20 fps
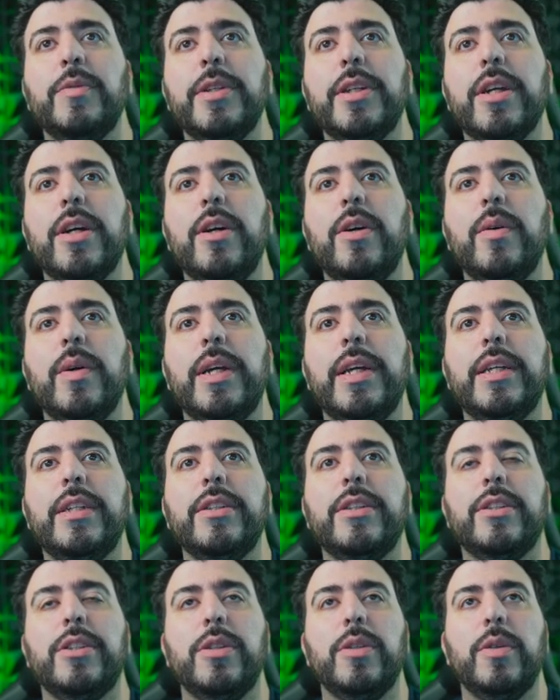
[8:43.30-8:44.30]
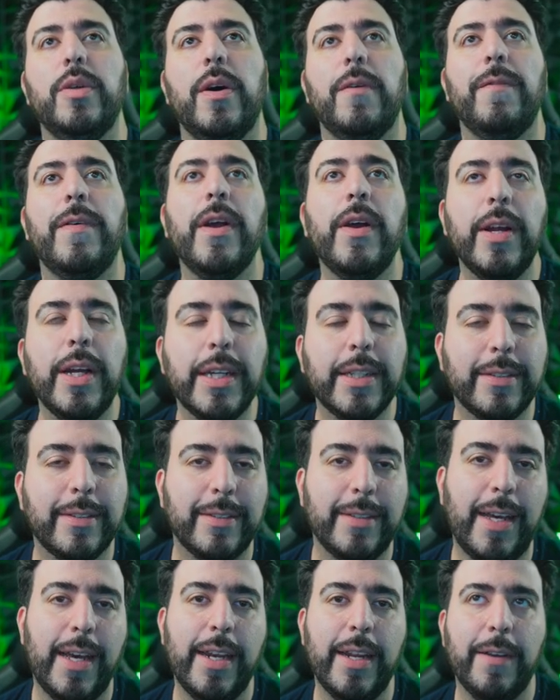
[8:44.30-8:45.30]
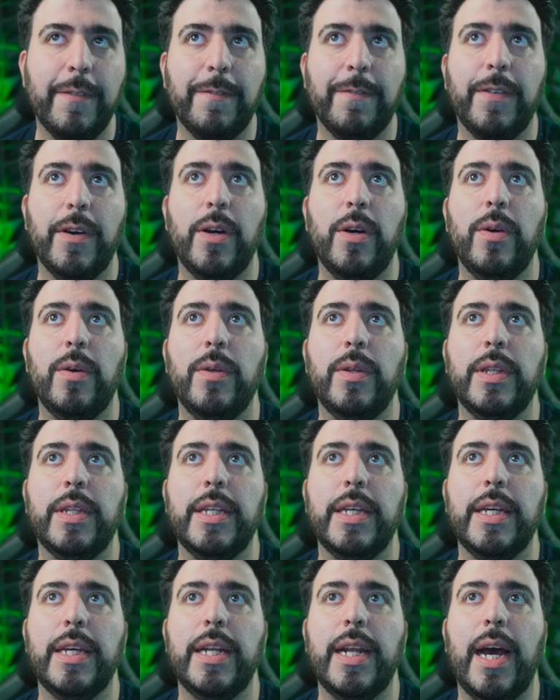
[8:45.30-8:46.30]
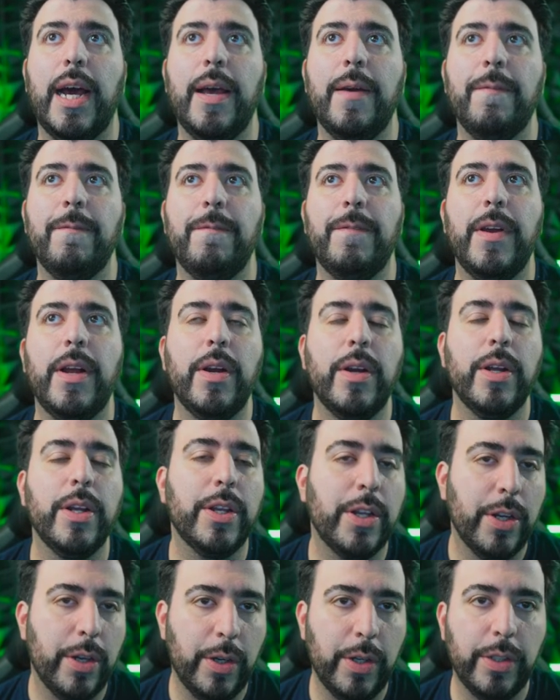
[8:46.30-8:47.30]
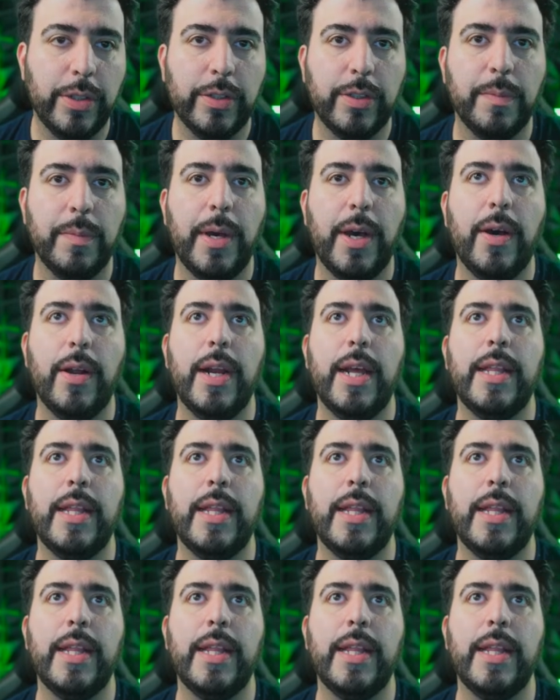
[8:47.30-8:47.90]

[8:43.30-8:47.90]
go into a very exciting phone that I'm very curious about,